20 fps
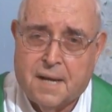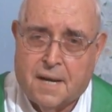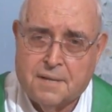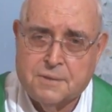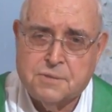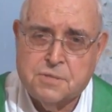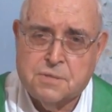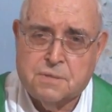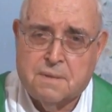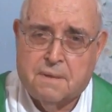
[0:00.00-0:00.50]

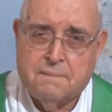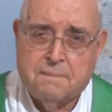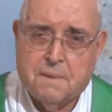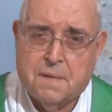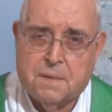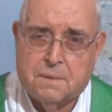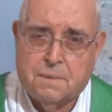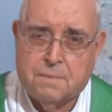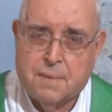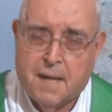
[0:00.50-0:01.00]
culture of
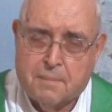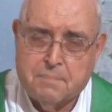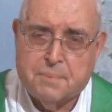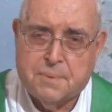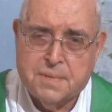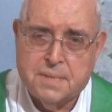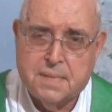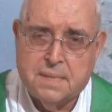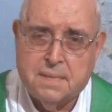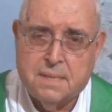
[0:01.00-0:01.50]

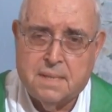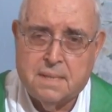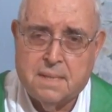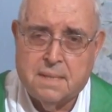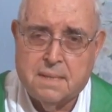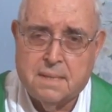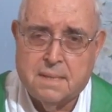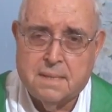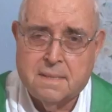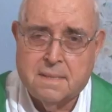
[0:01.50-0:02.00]
corruption,
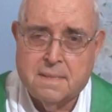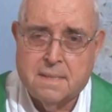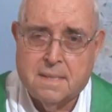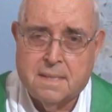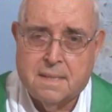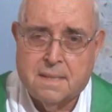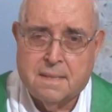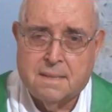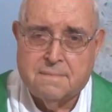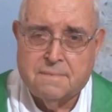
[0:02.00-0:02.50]

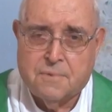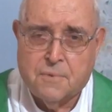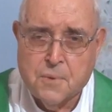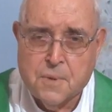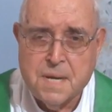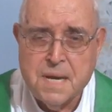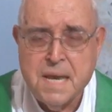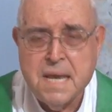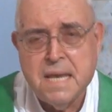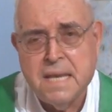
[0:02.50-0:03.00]

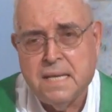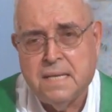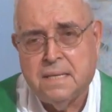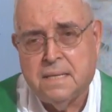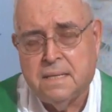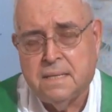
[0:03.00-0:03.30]
greed,